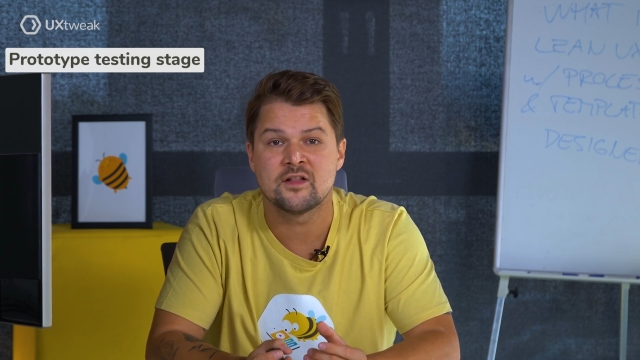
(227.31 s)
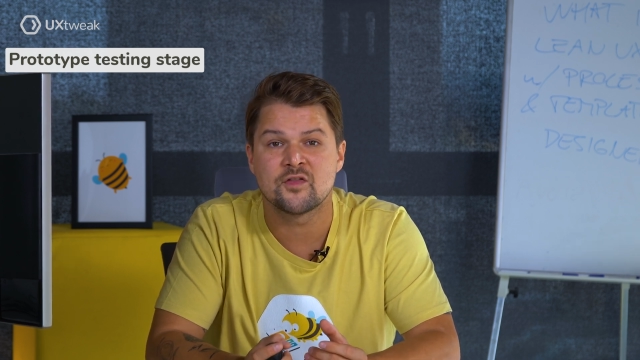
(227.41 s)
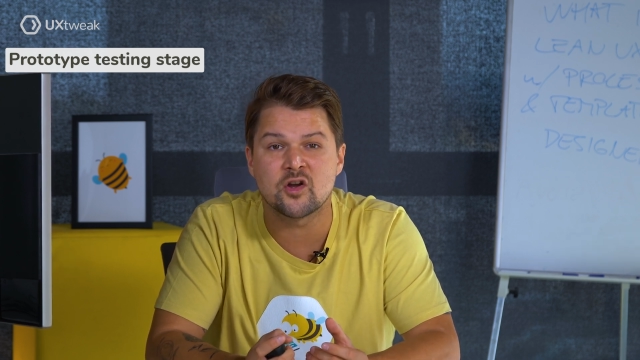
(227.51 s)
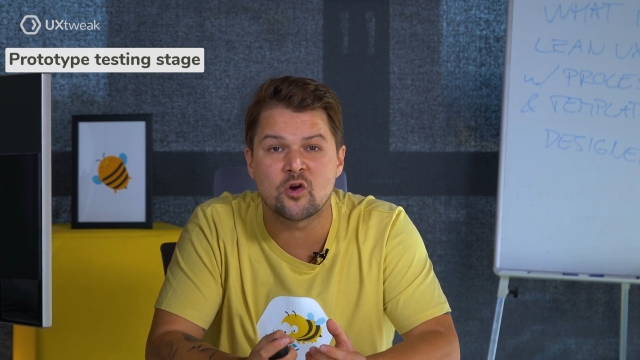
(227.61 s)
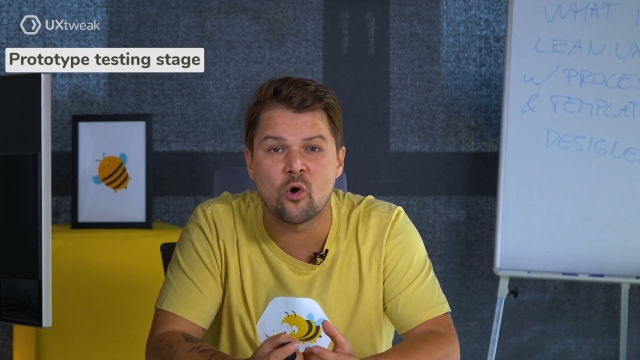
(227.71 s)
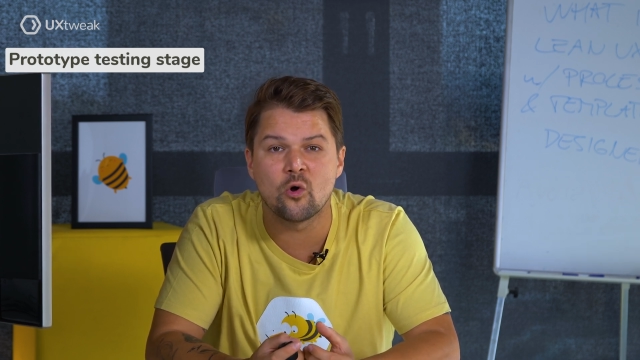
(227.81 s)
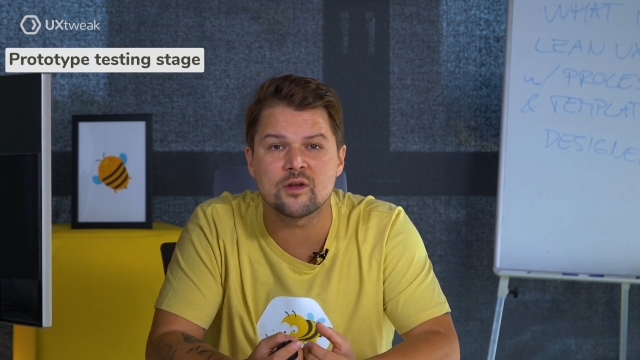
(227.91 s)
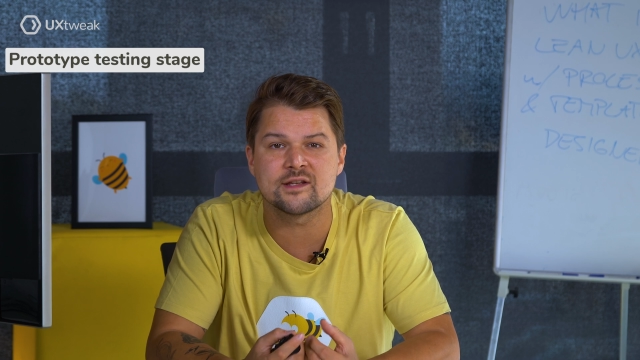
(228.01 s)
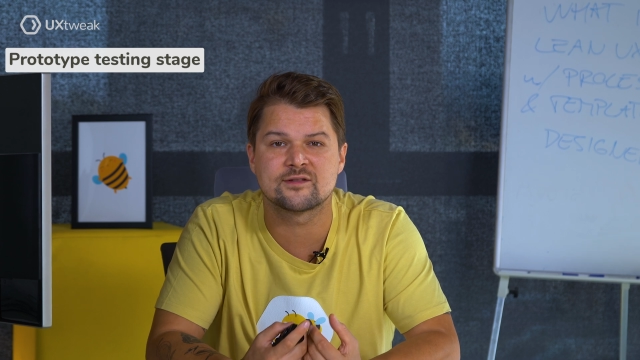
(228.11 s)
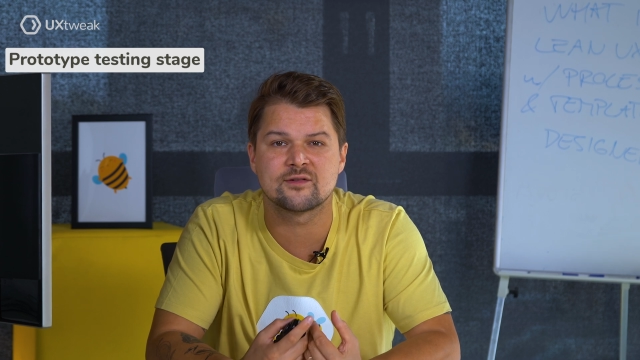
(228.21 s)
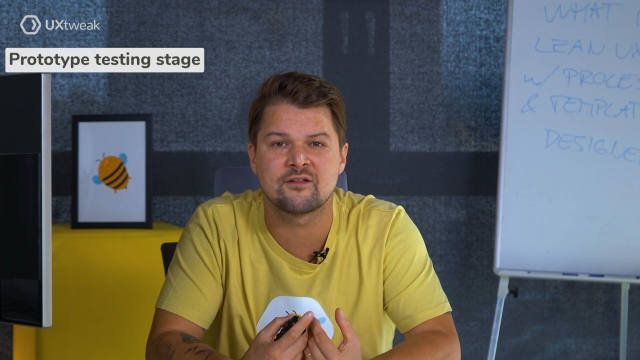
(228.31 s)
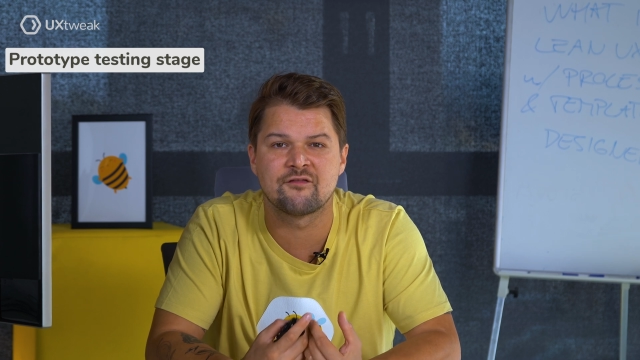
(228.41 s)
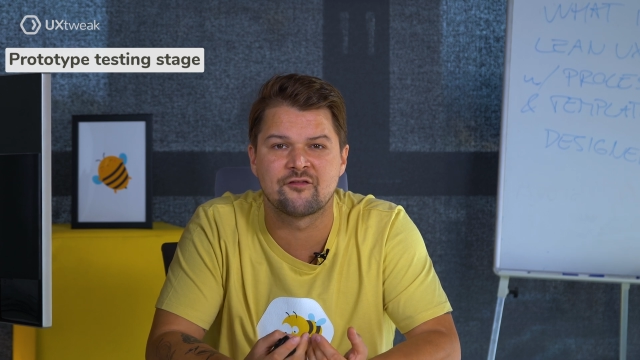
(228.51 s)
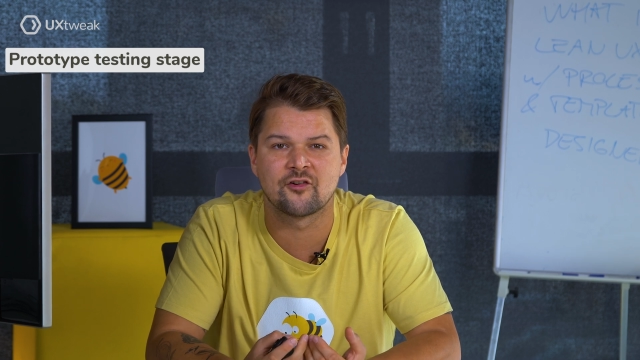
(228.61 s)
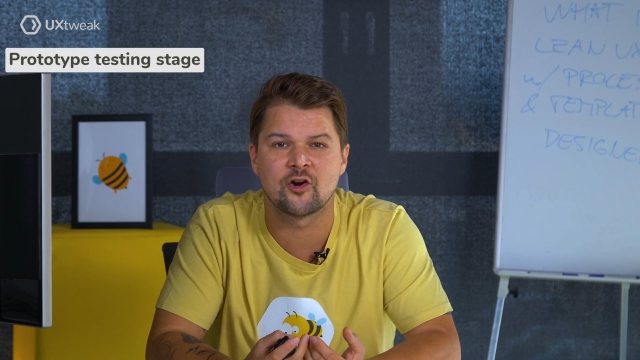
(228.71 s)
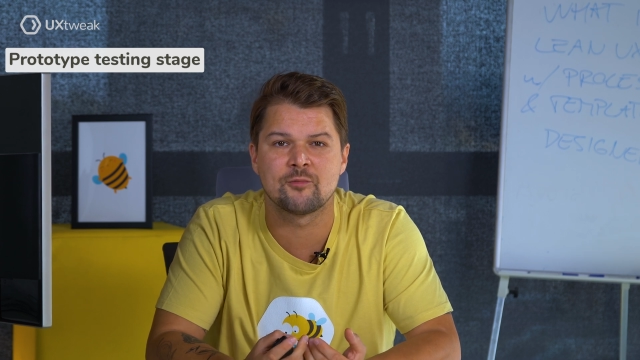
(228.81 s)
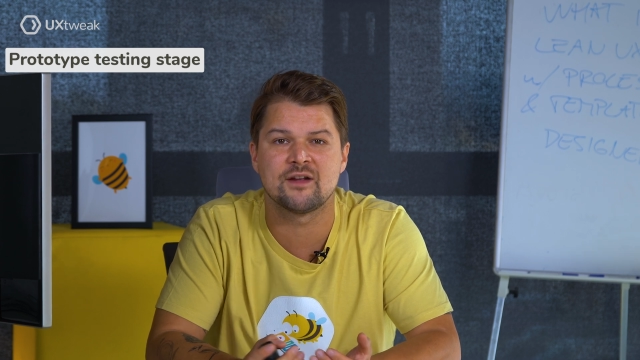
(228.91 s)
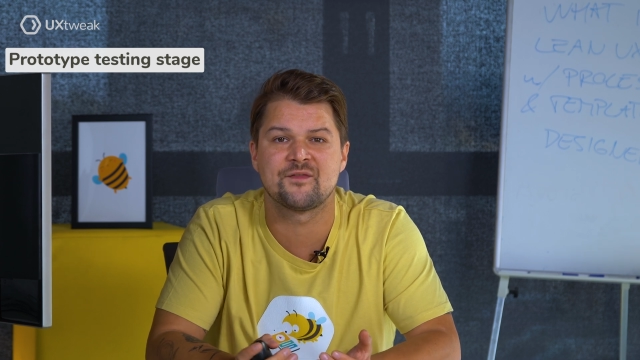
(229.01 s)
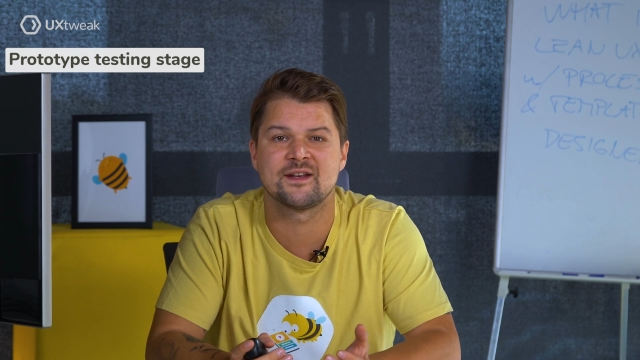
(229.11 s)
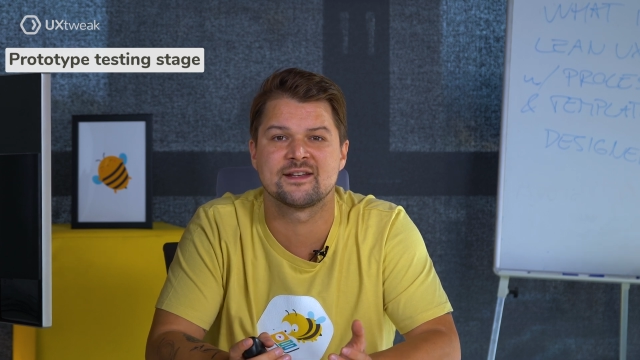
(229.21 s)
The goal is to confirm
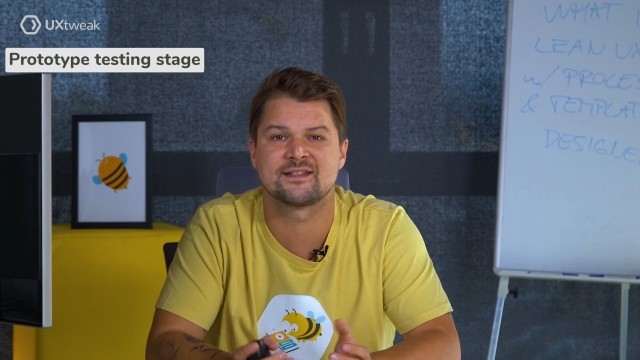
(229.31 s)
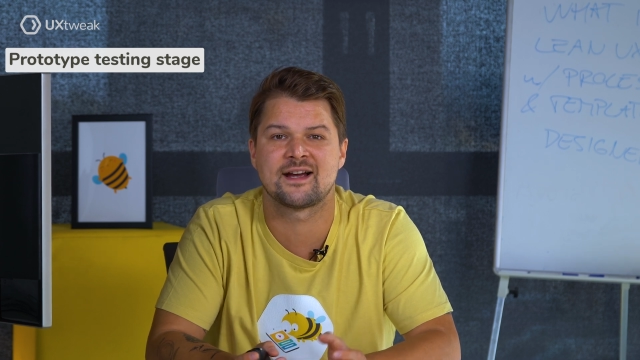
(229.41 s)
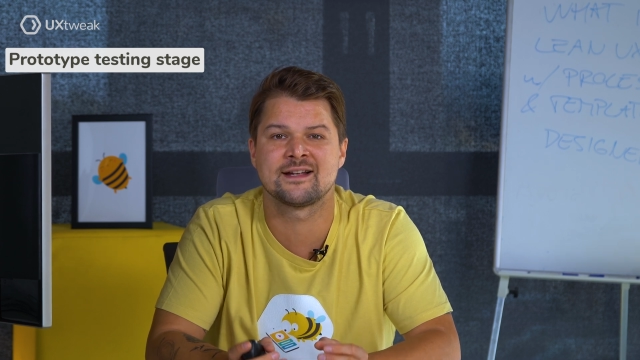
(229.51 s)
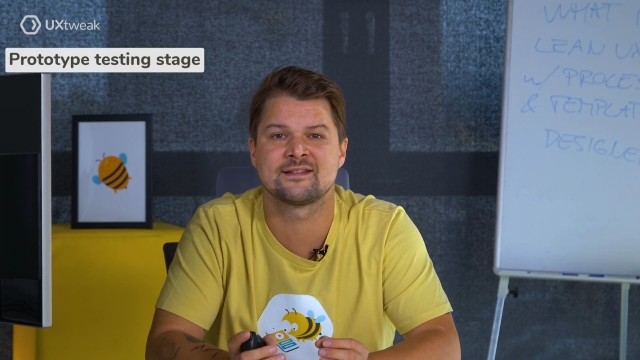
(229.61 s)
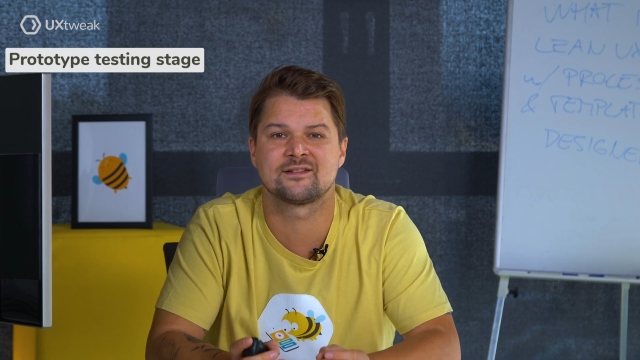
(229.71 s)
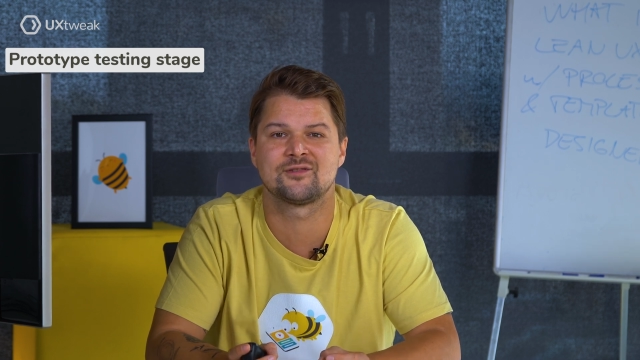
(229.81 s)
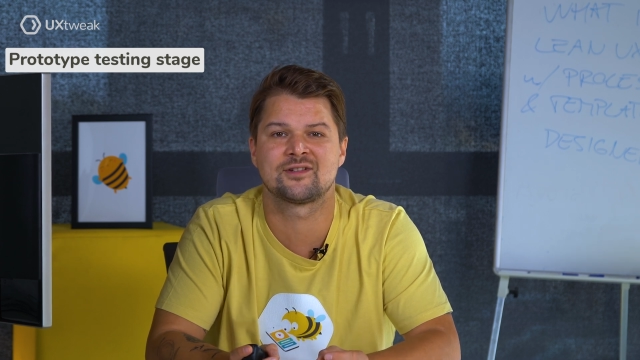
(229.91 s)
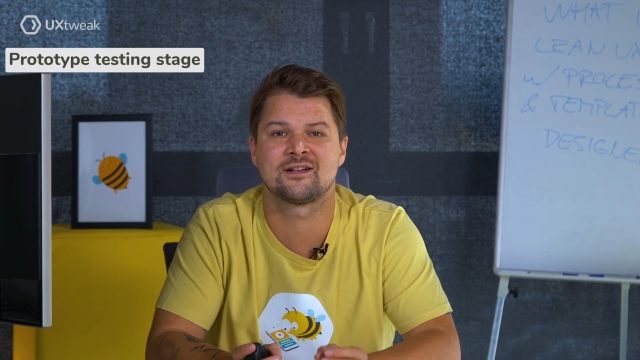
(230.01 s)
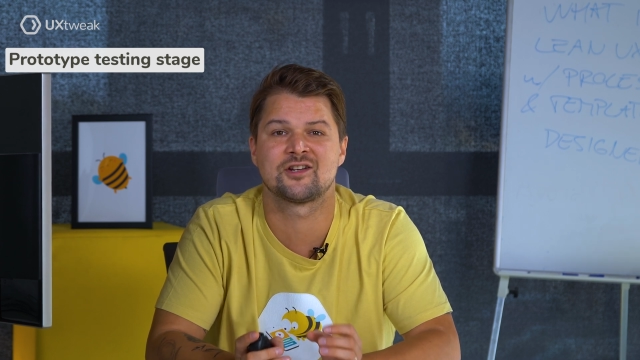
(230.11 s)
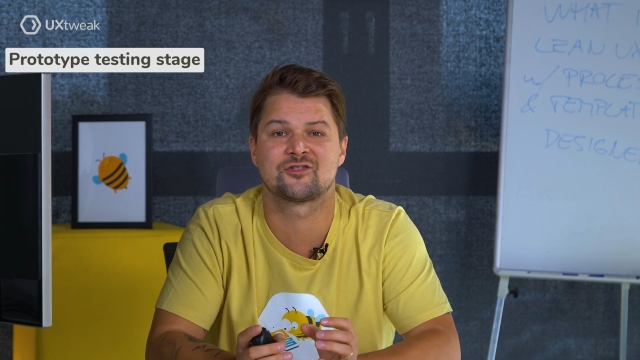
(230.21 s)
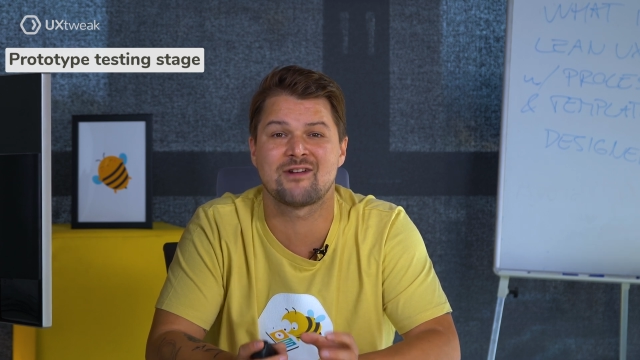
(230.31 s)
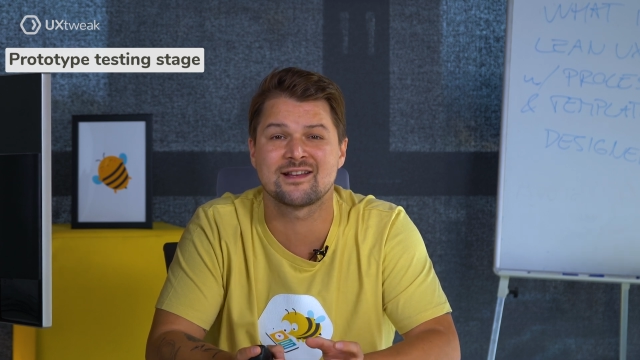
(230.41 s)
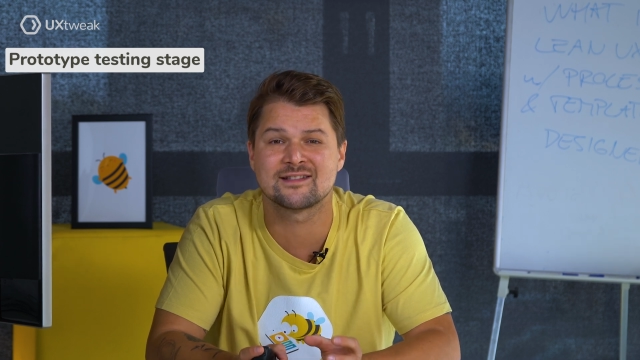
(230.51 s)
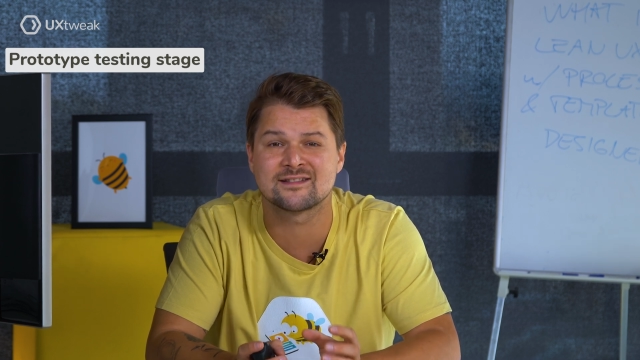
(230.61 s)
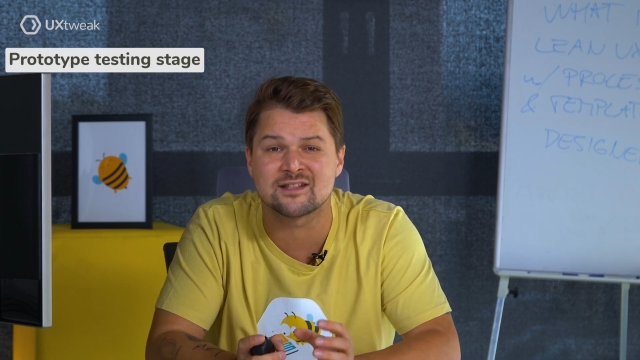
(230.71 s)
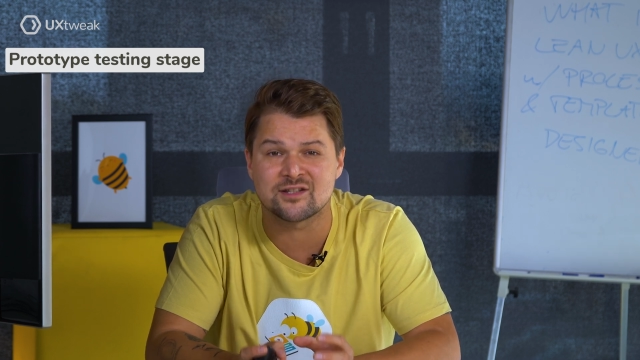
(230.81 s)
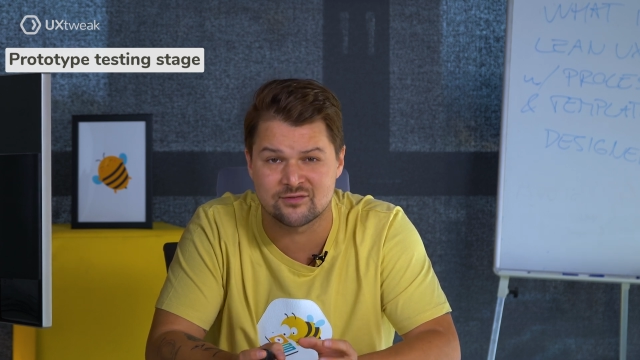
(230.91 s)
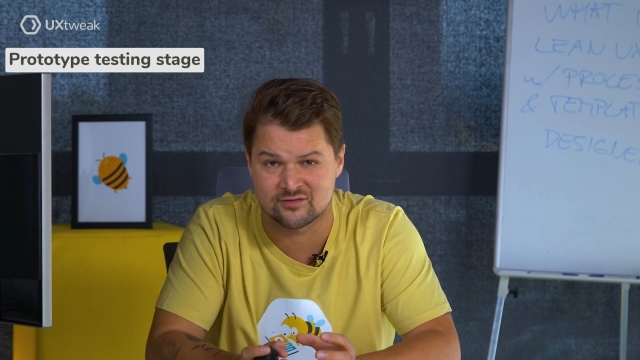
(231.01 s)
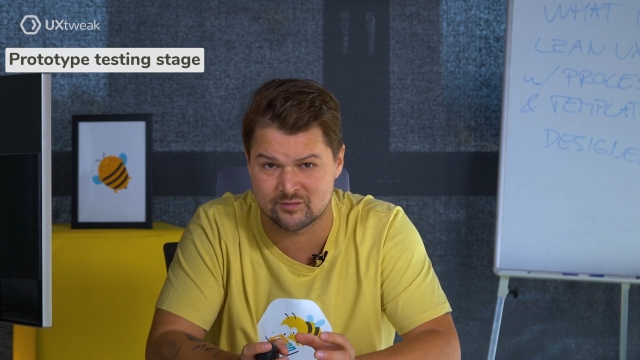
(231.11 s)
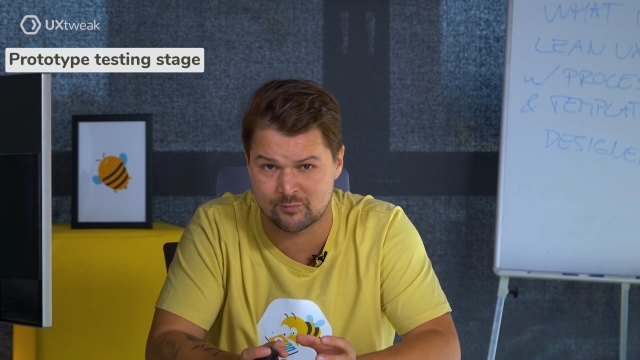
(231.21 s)
if the design solution addresses the
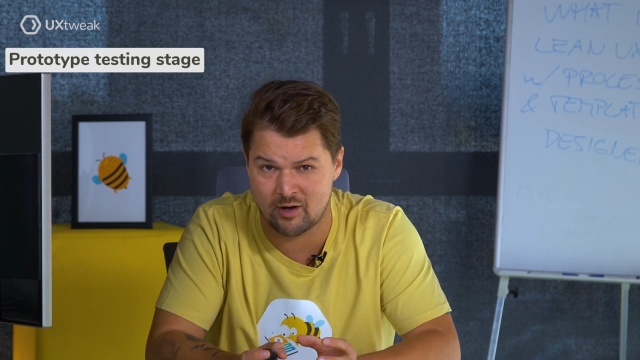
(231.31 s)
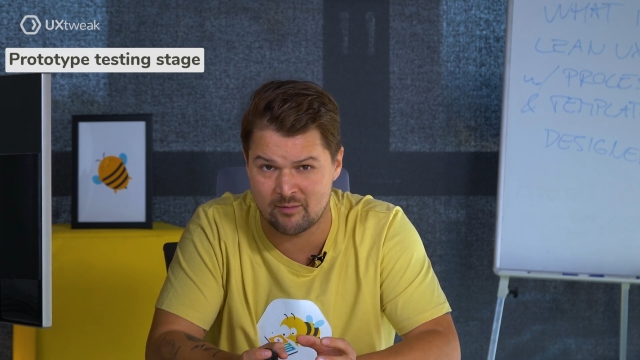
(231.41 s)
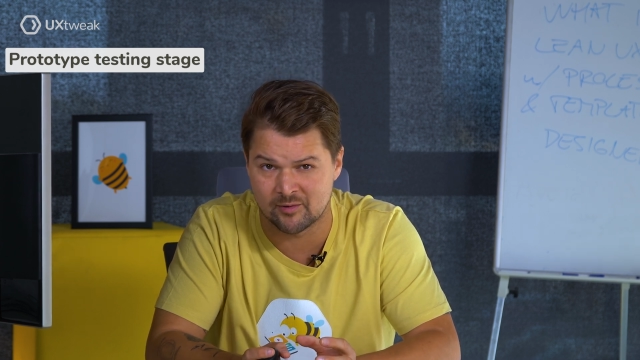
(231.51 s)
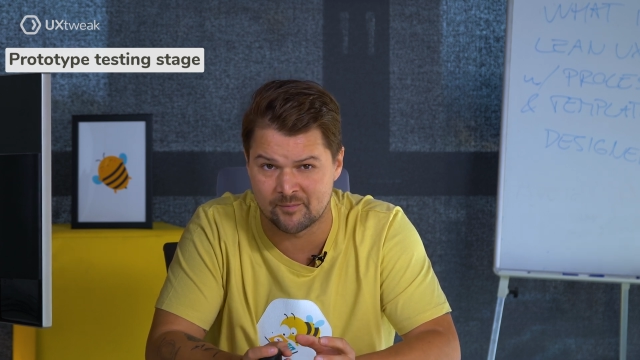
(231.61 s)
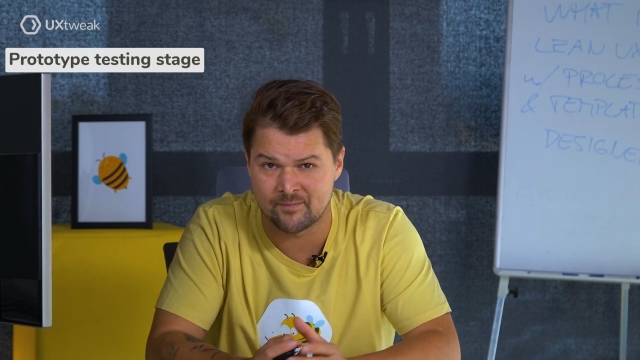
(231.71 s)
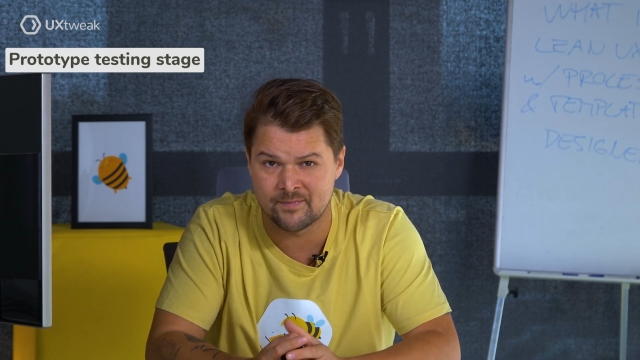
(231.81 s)
user's problem.